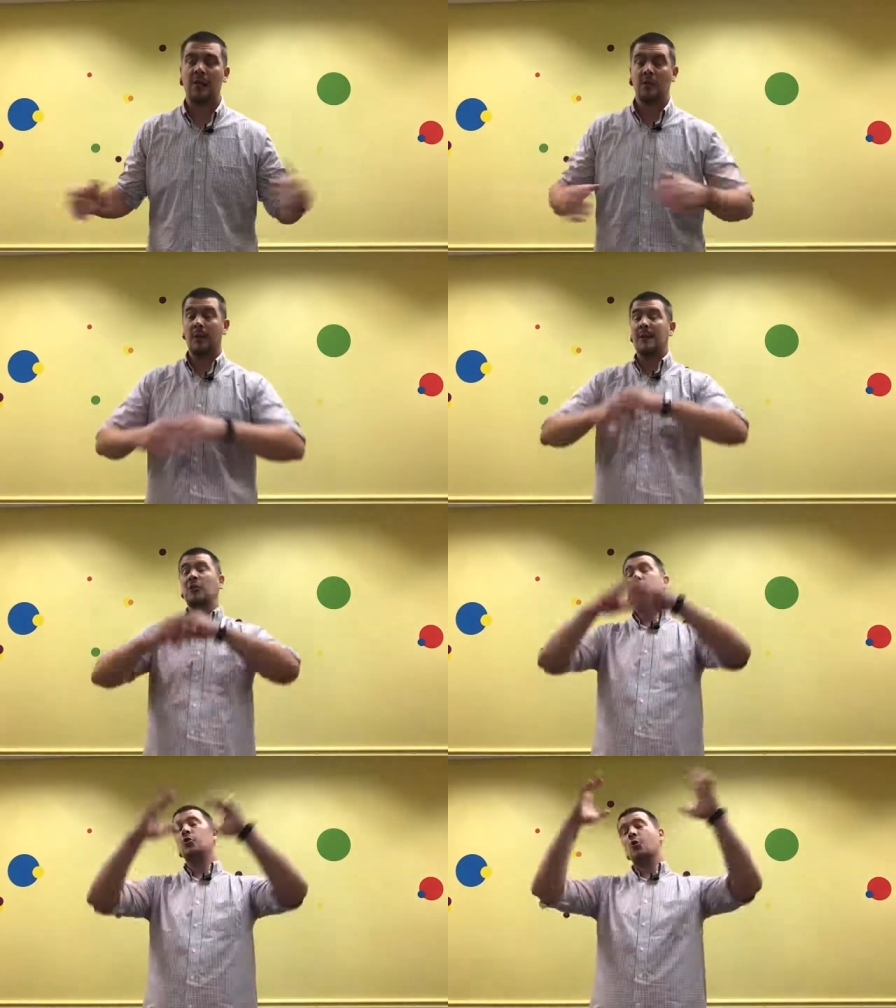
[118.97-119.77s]
So I'm going to be
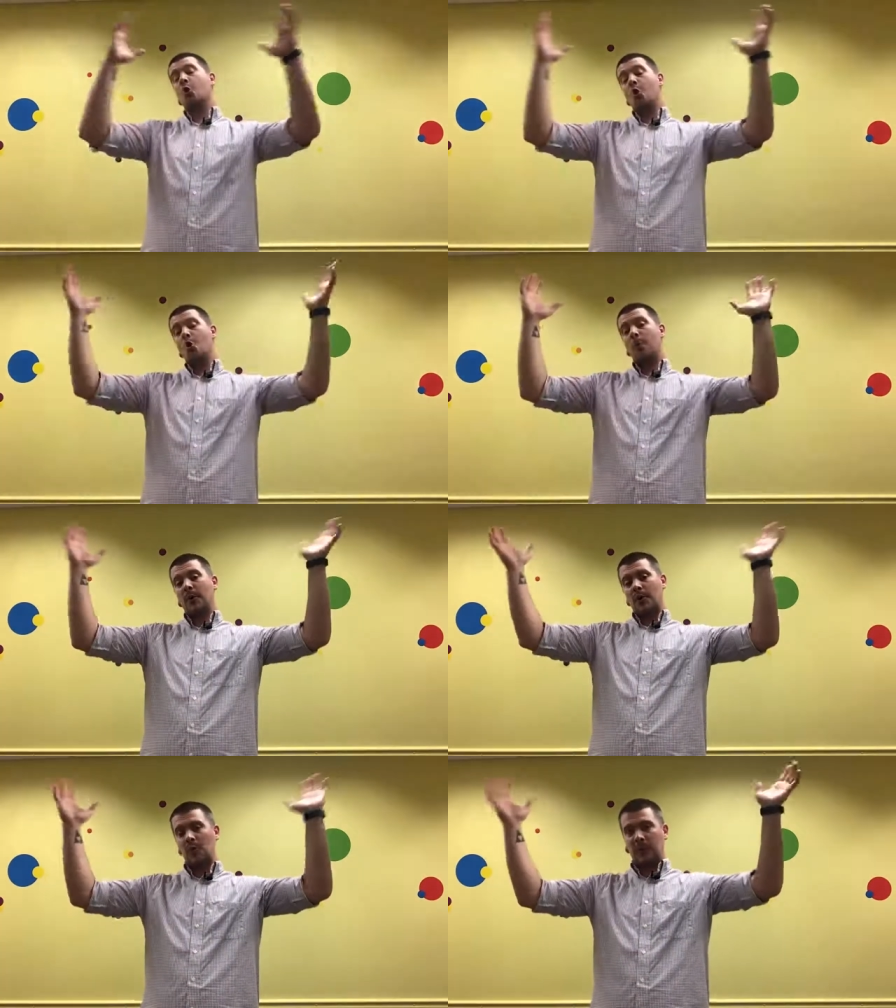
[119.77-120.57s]

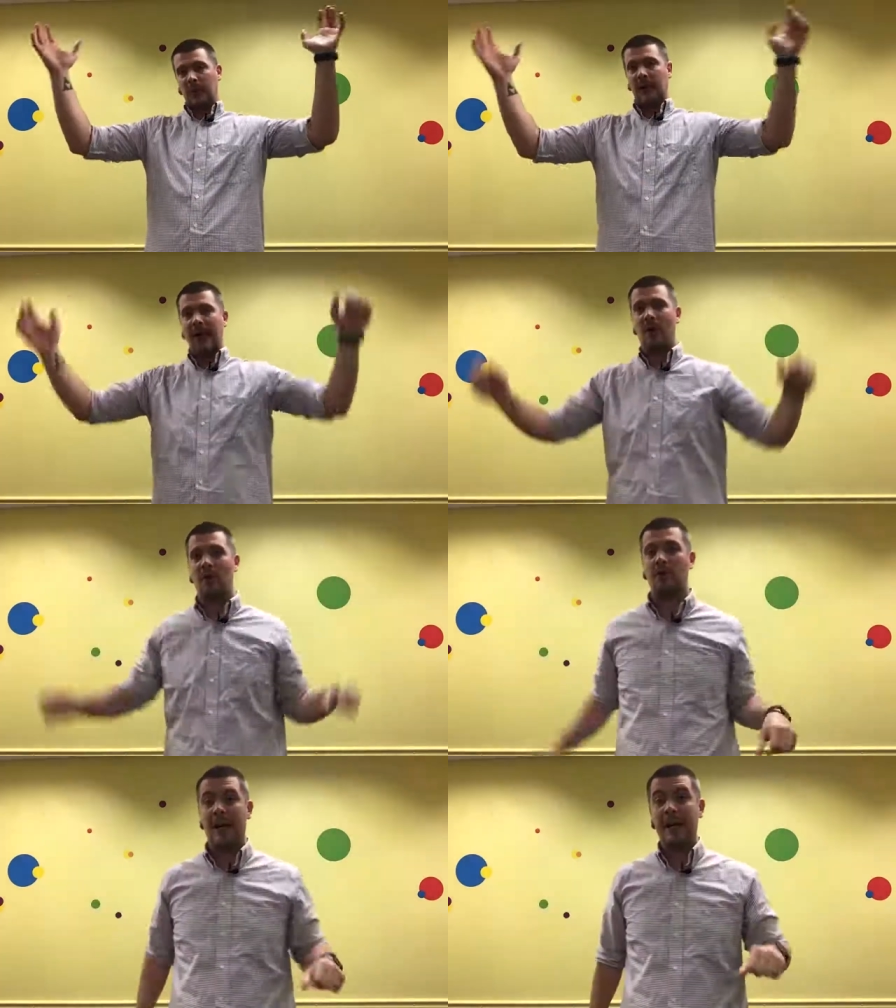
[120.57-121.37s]
super duper
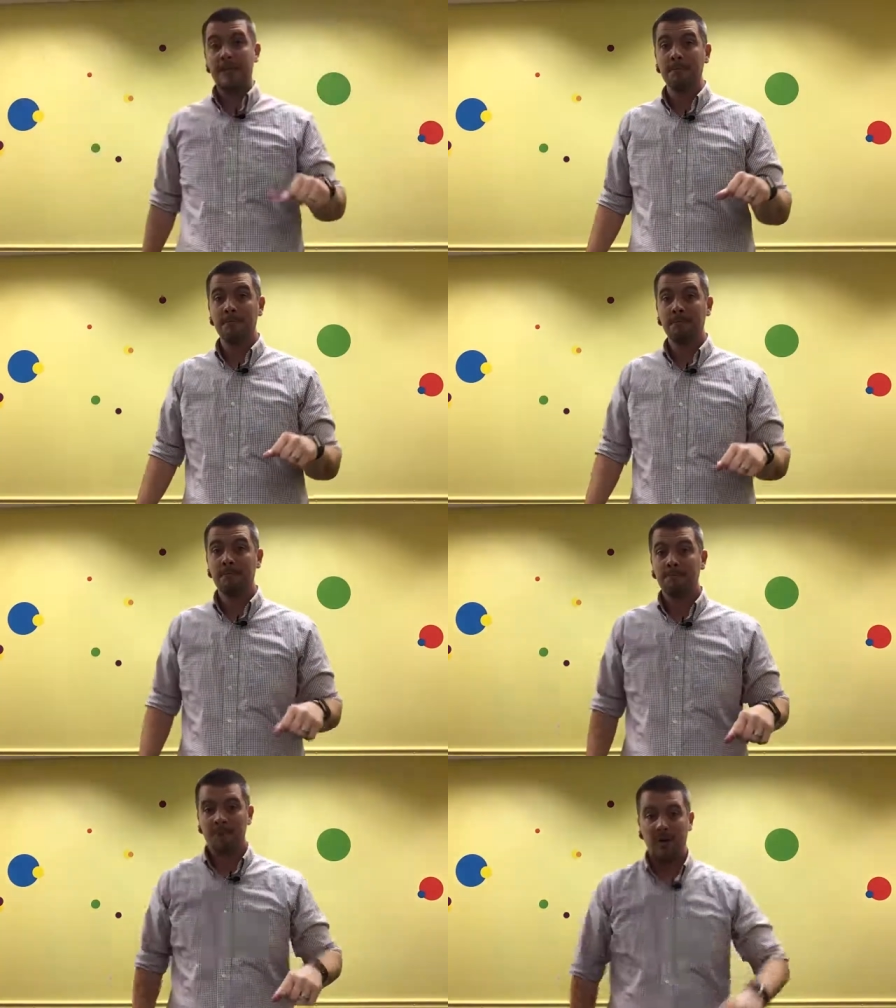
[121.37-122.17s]
loud. Ready?
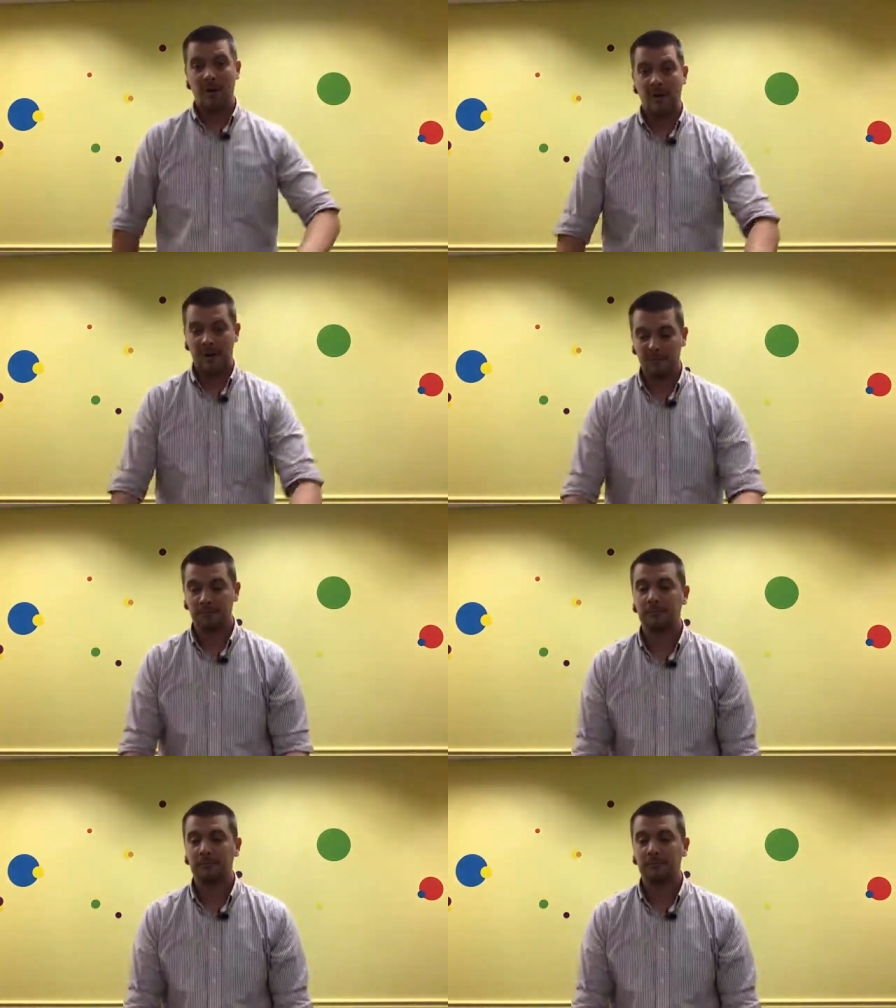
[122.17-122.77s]
All right.